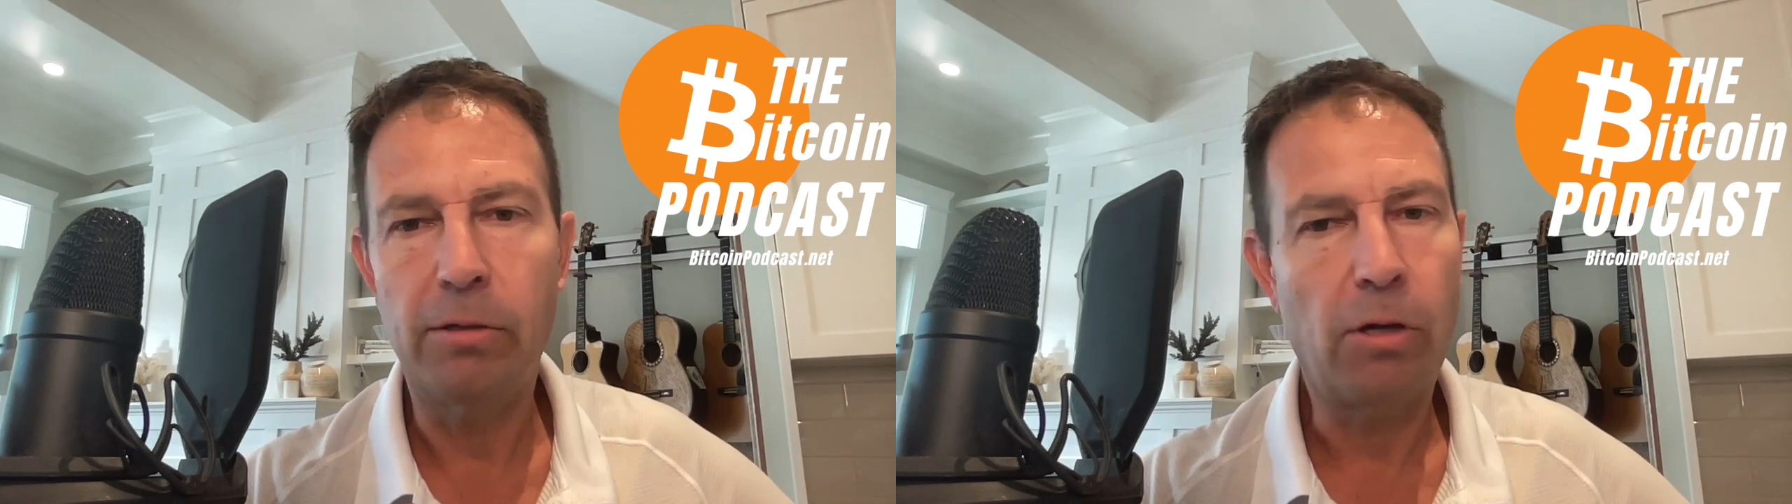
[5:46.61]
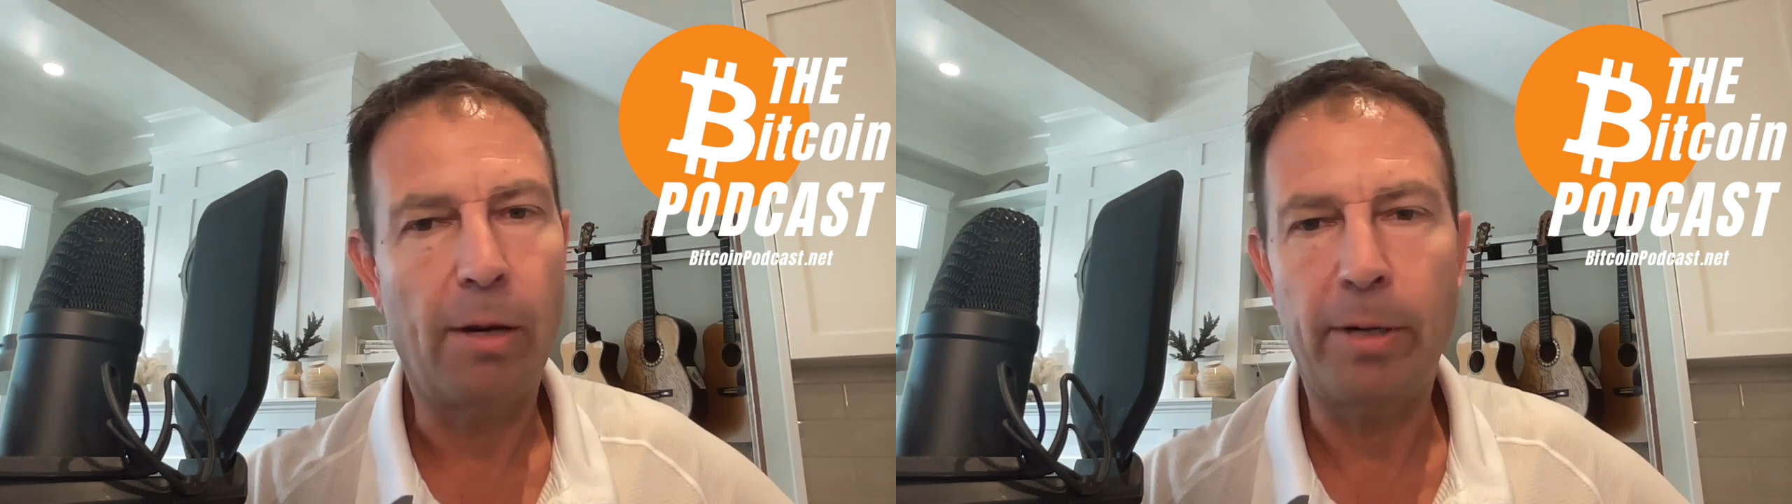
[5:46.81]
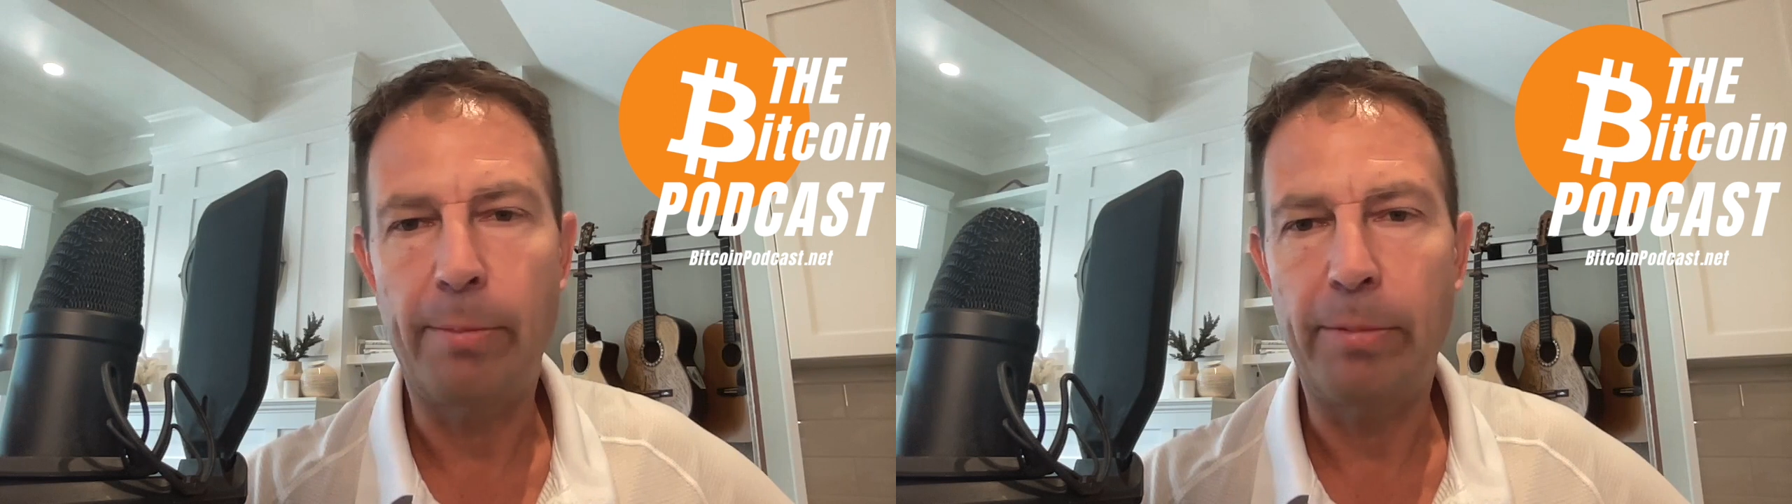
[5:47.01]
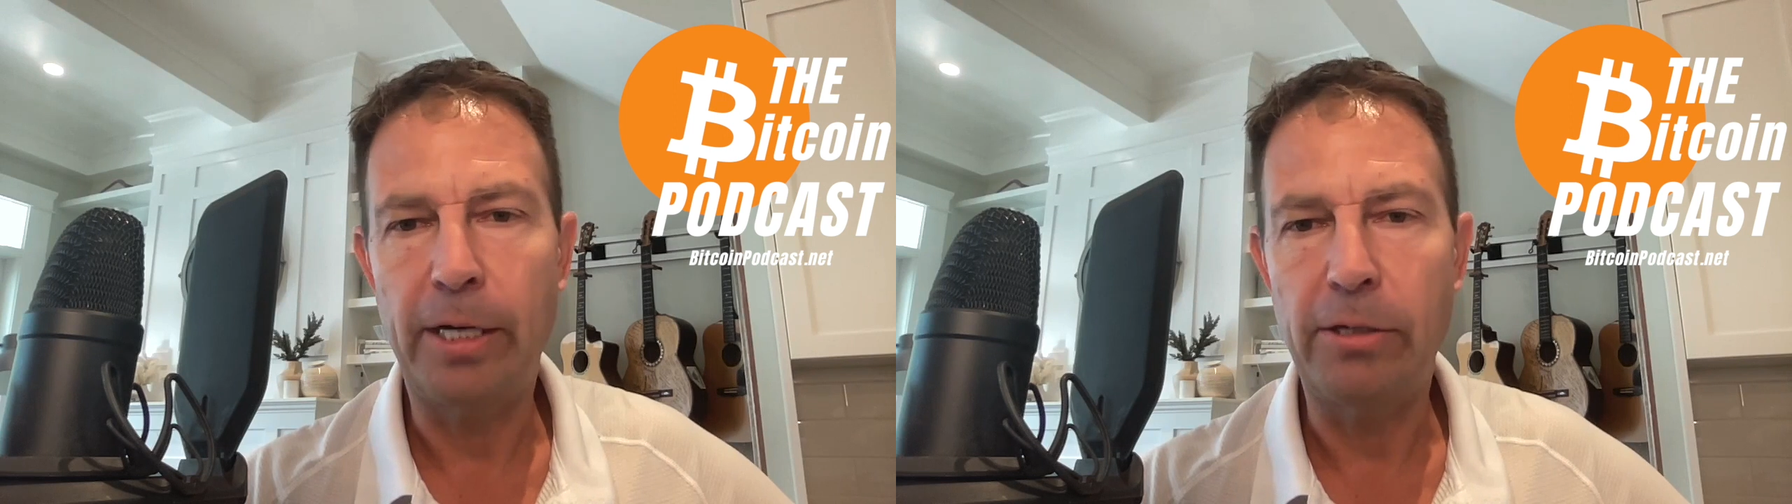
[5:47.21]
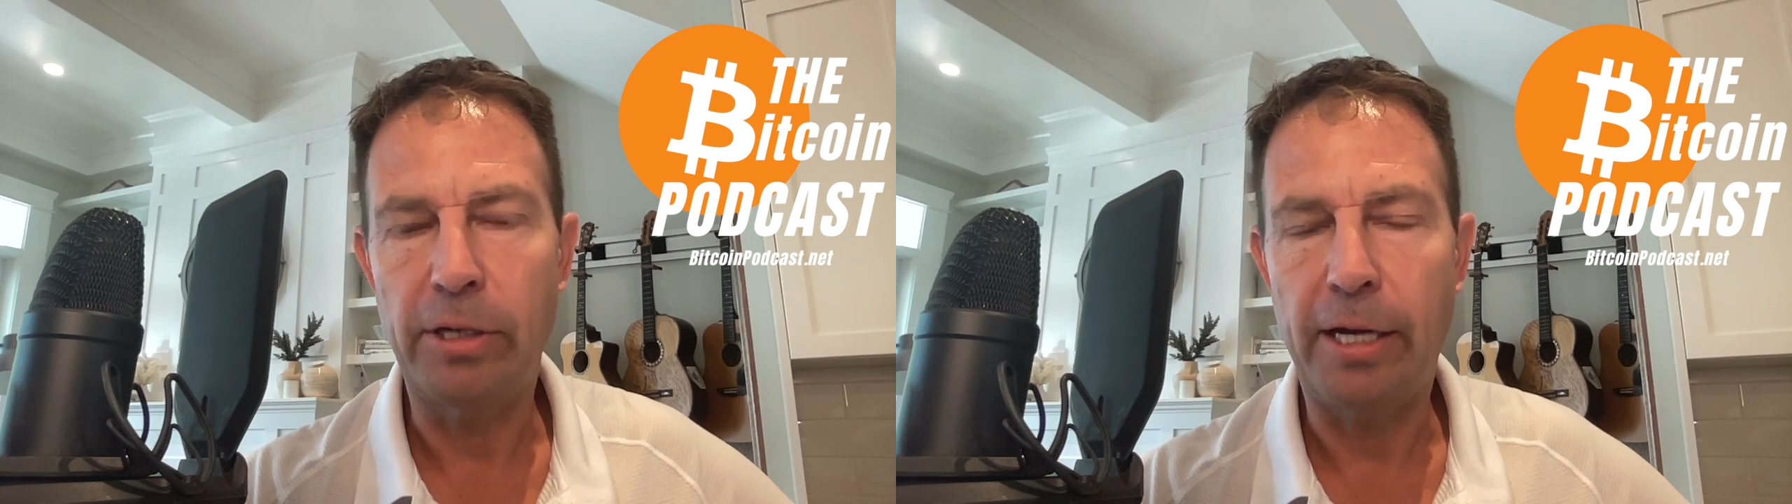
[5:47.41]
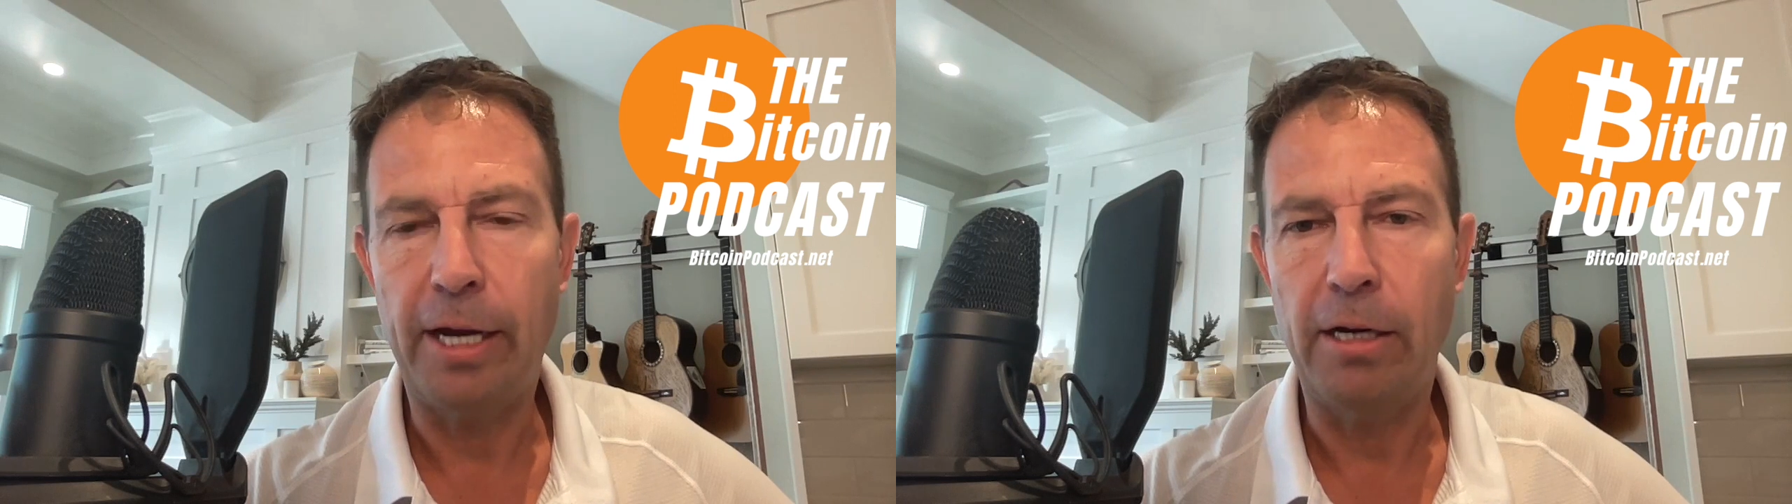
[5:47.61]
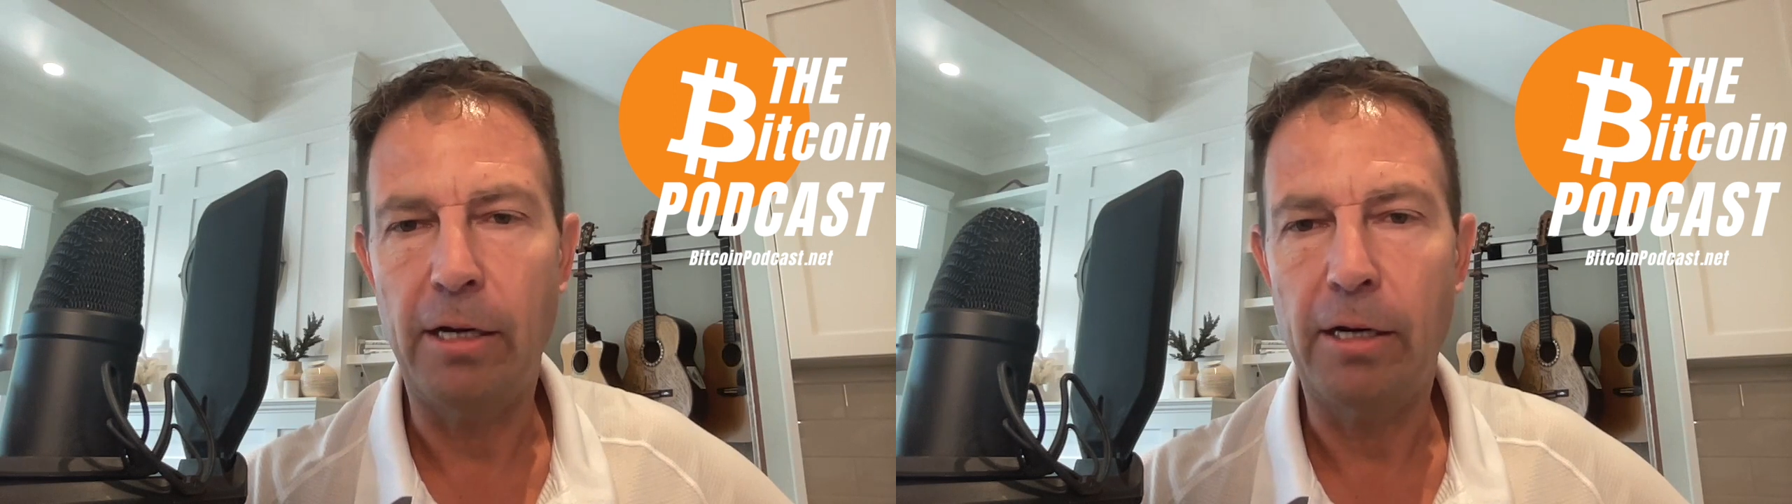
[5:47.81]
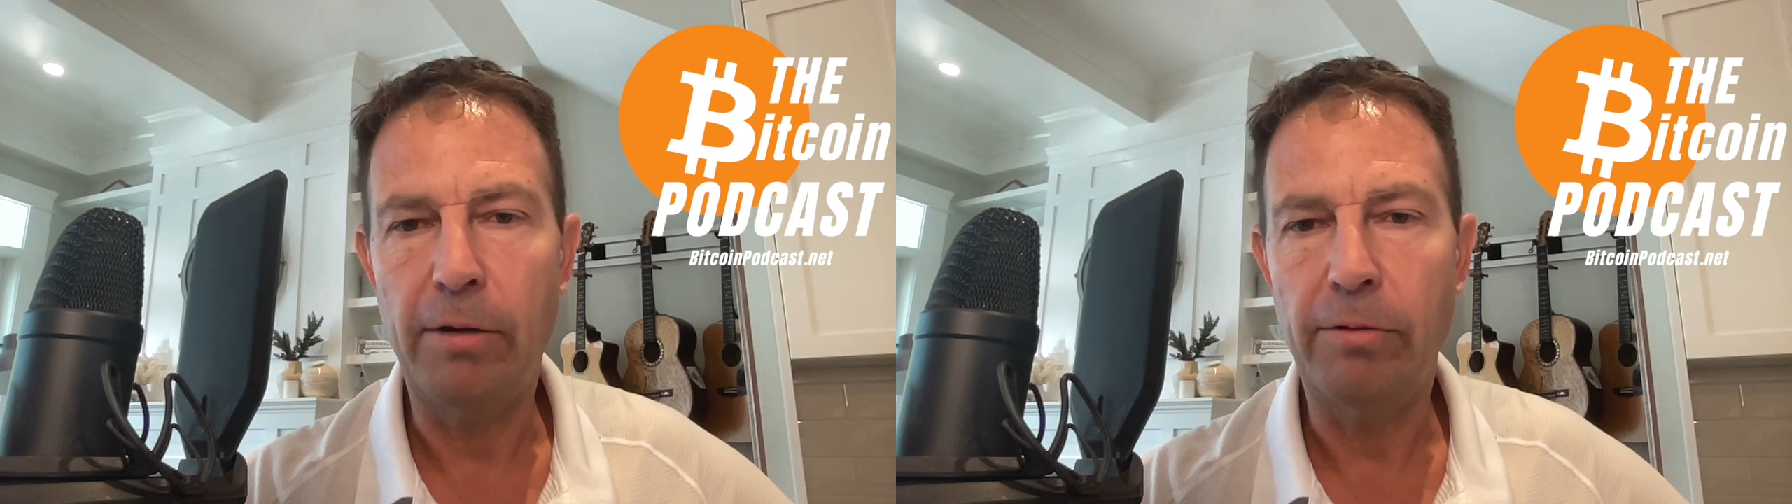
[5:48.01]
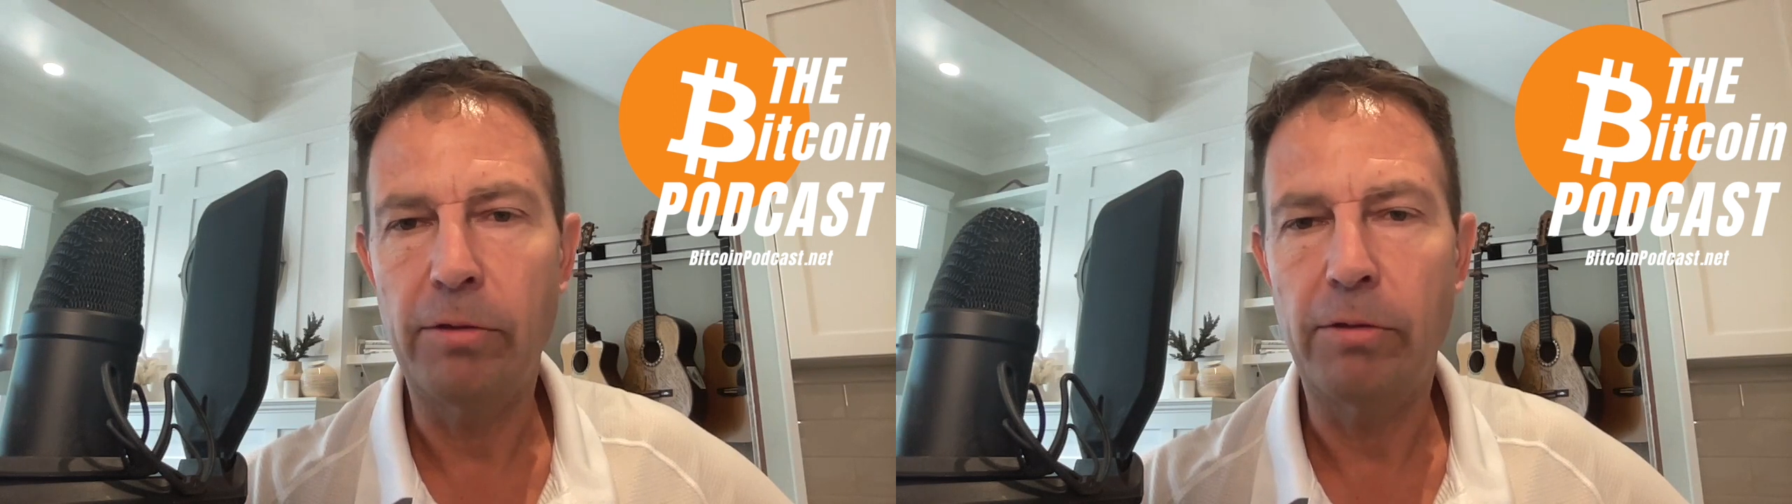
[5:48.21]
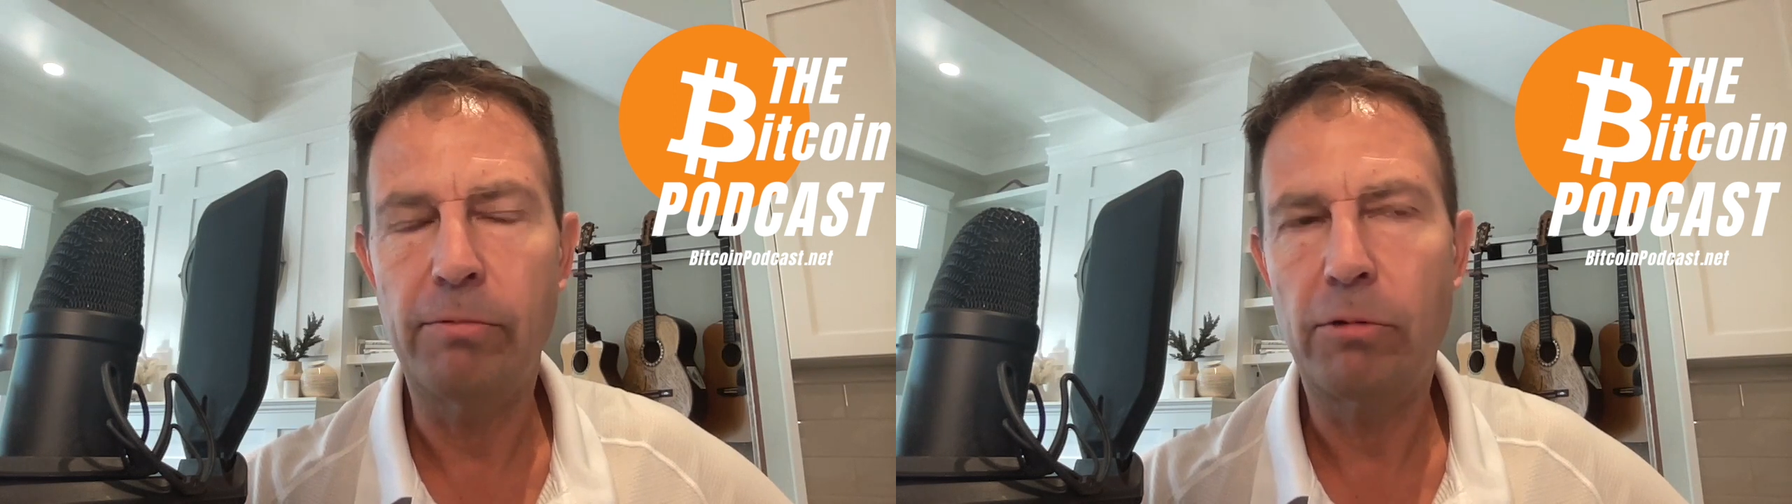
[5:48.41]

top companies in Canada, and I was just